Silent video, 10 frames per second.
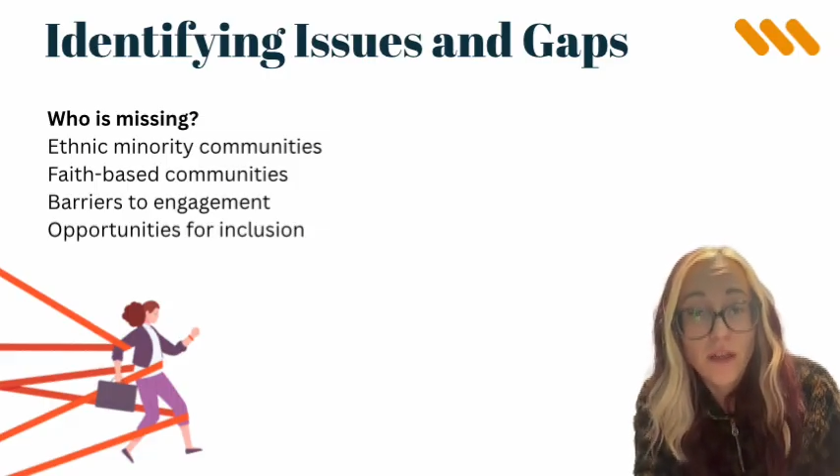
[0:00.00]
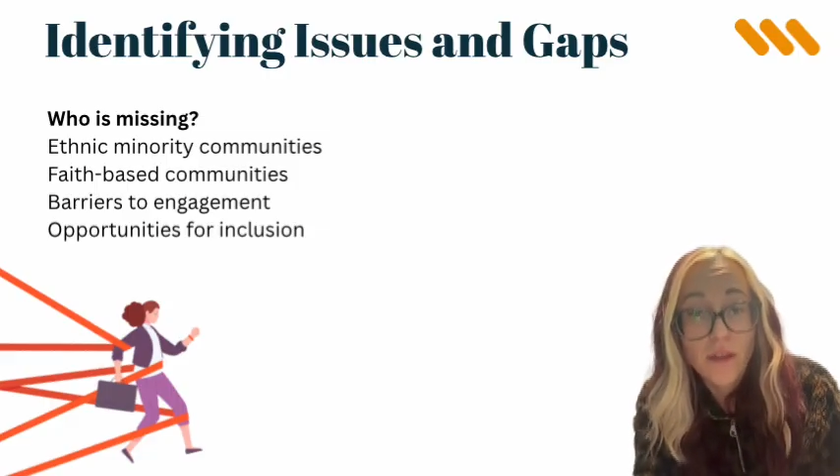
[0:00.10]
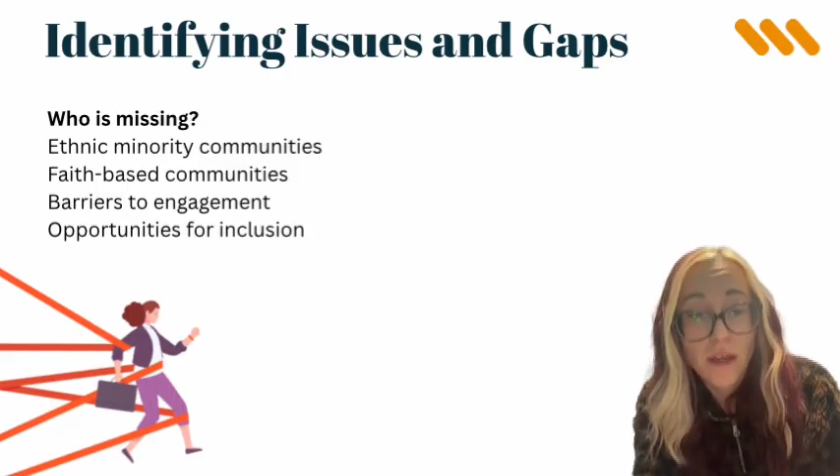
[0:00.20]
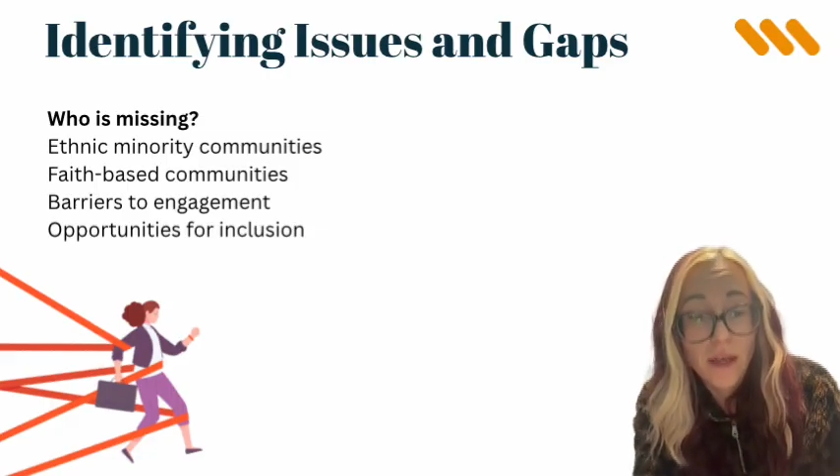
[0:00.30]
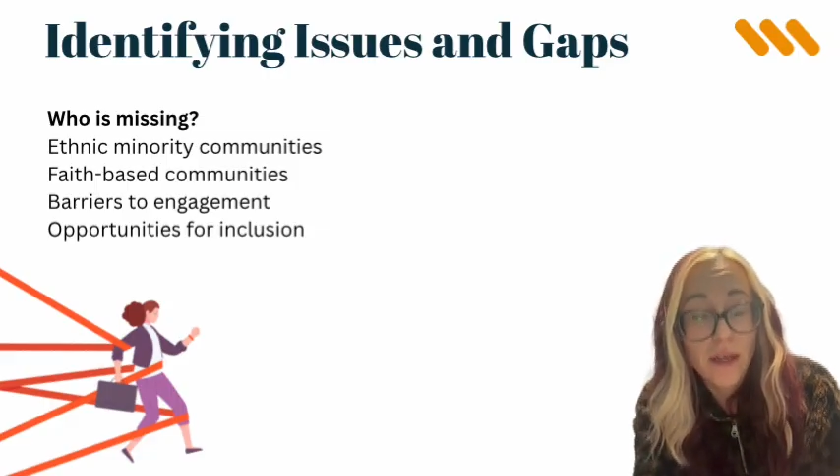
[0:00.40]

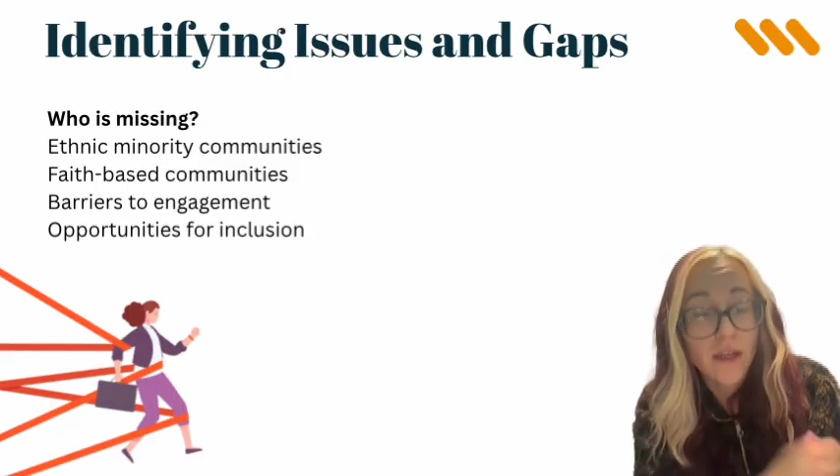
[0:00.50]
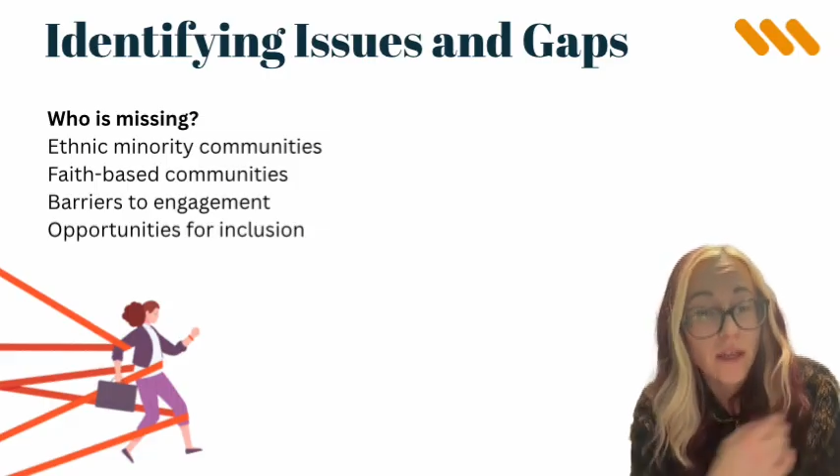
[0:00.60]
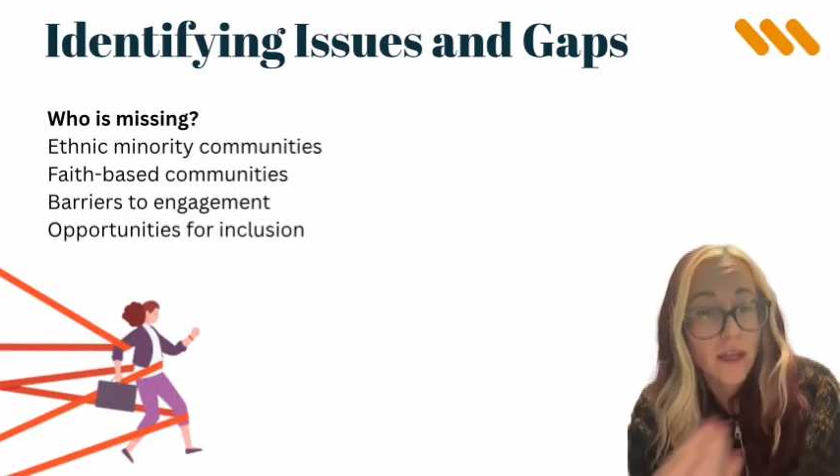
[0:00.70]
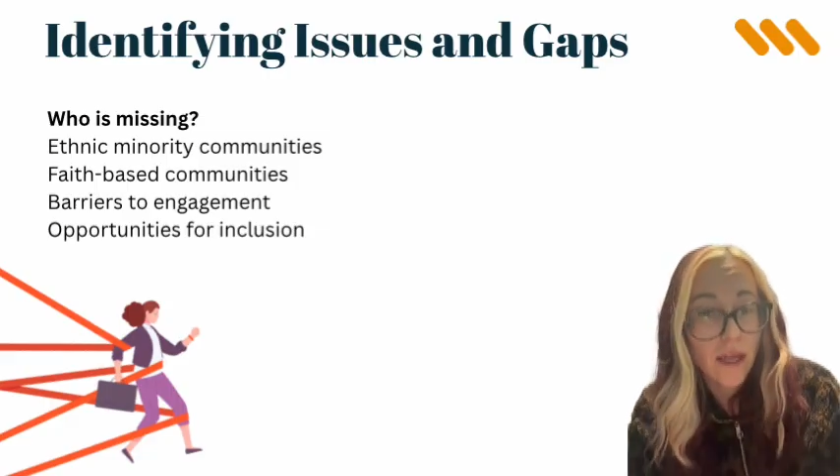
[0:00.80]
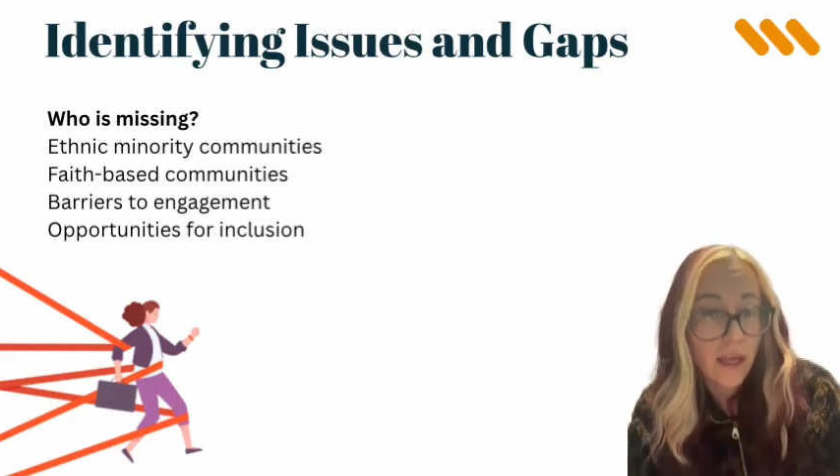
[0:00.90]
the
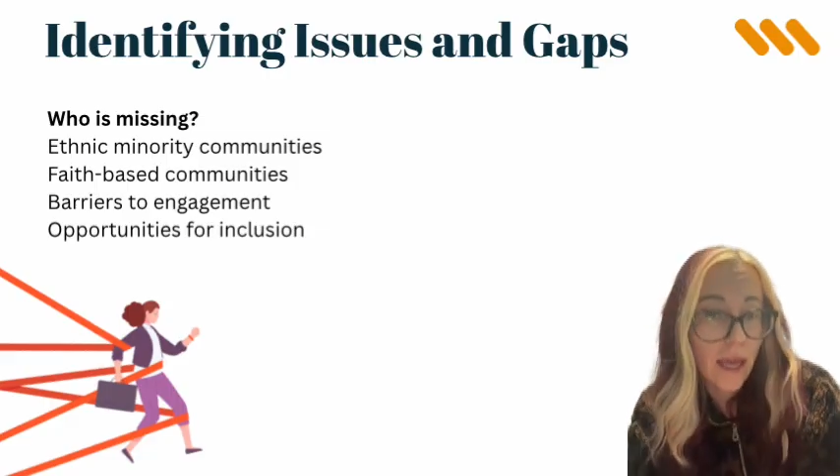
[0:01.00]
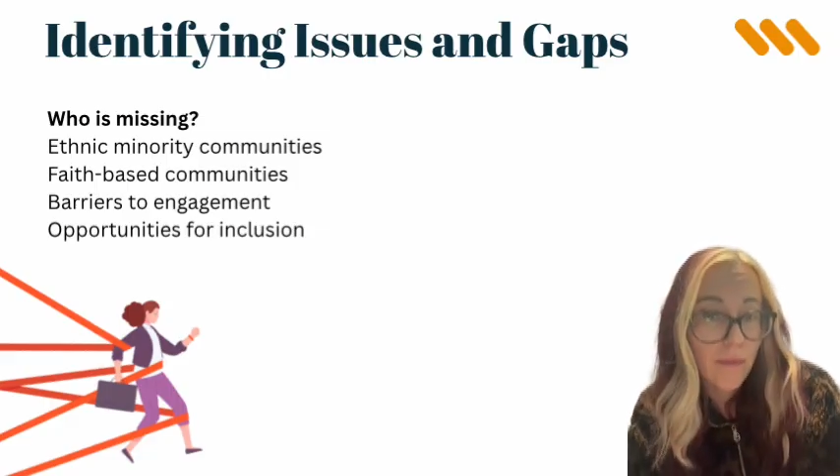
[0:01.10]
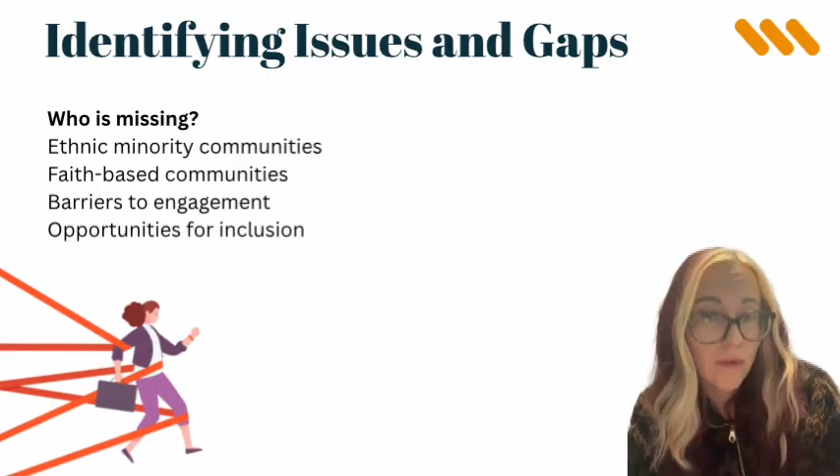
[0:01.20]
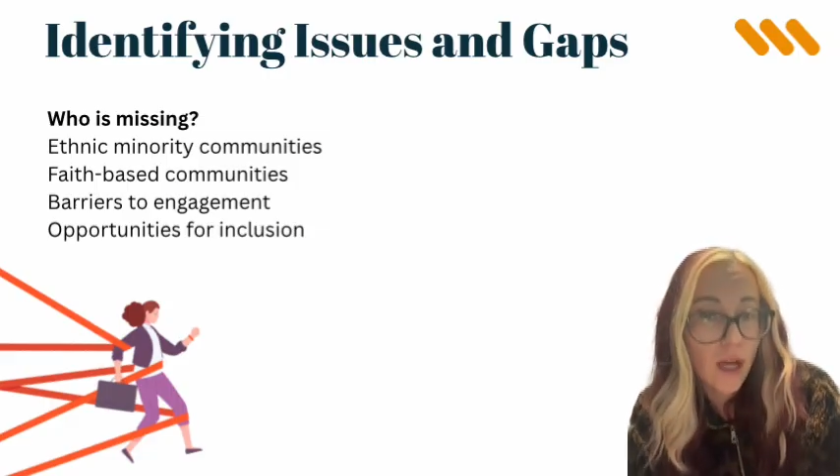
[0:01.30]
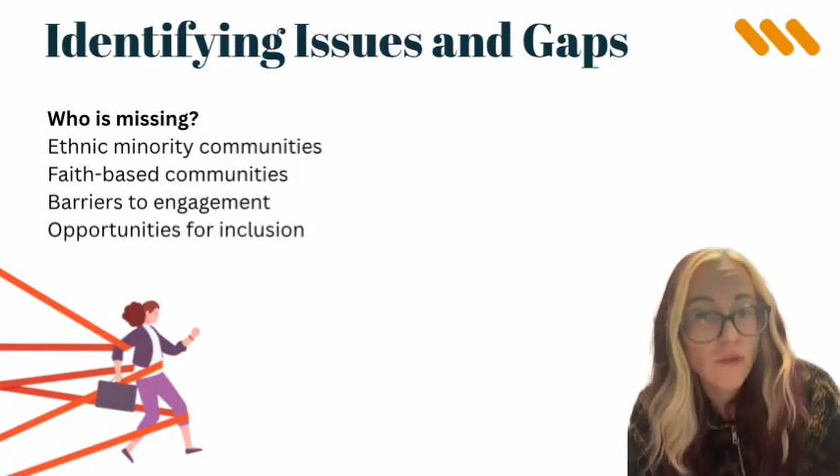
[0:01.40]

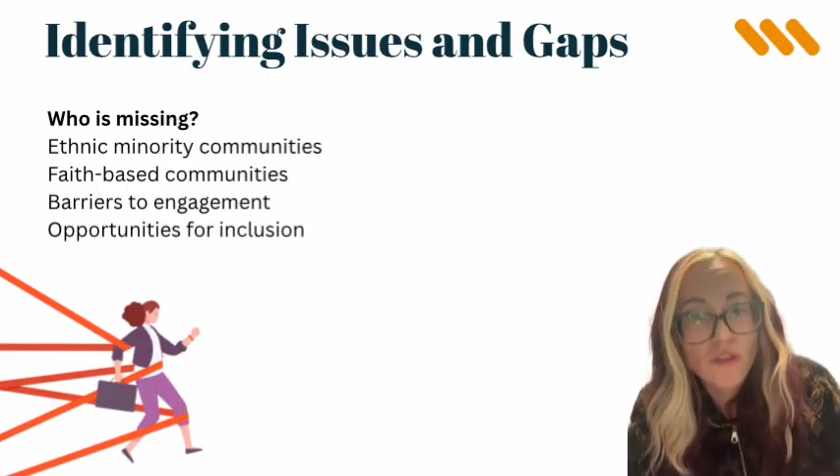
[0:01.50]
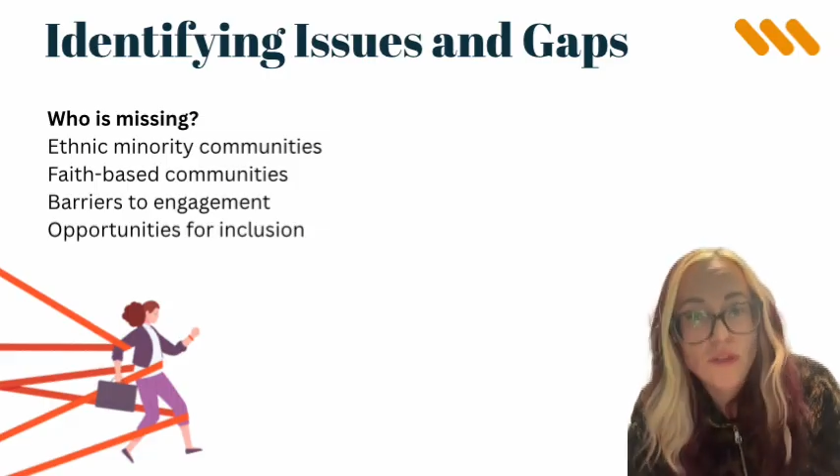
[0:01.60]
cultural